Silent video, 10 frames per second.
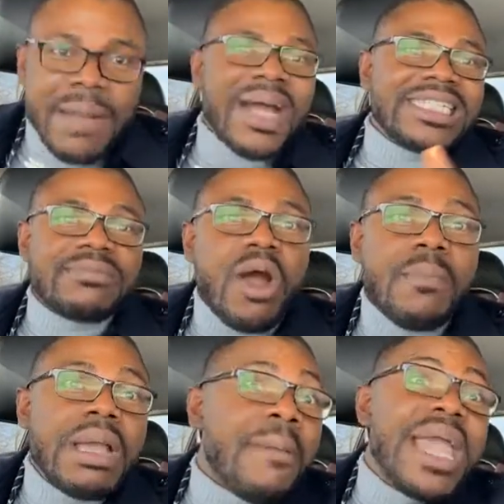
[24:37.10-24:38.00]

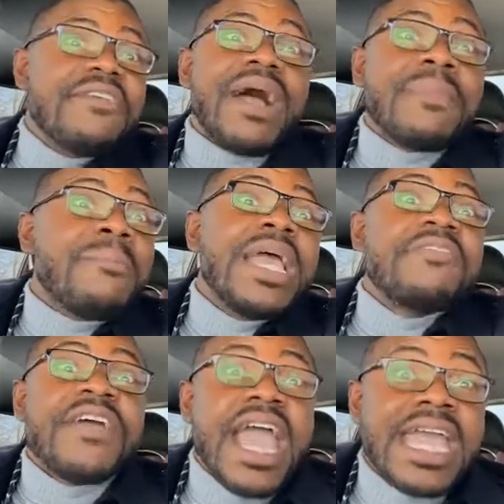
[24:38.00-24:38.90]

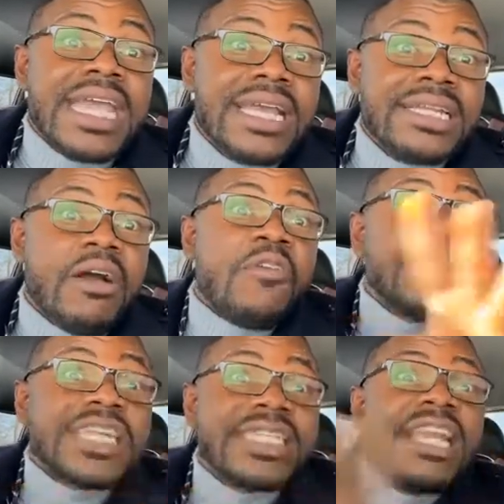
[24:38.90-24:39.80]
Eh,
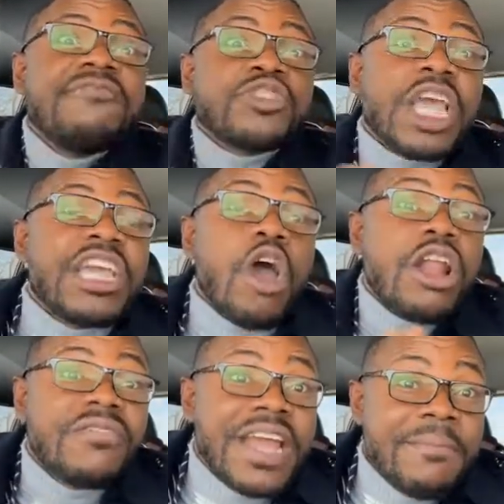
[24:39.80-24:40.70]
officials, eh, they've taken
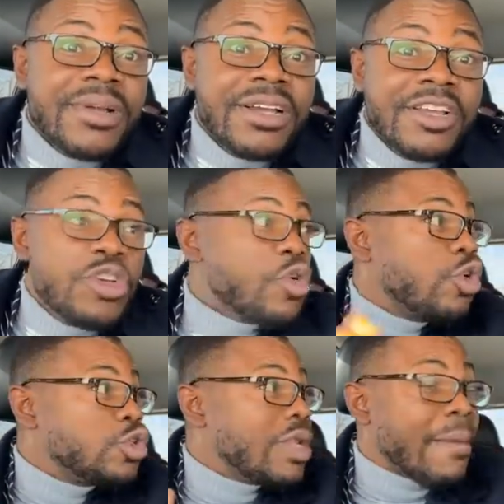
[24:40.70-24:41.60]
all of them. You
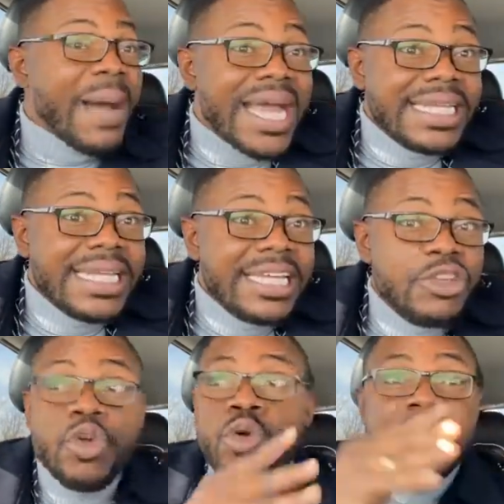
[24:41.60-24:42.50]
go to Labadi,
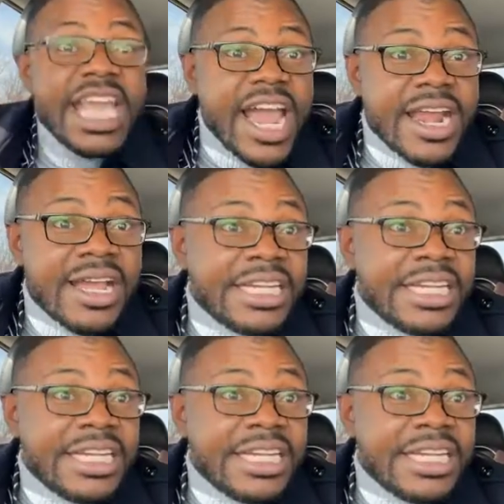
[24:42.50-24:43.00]
you go here,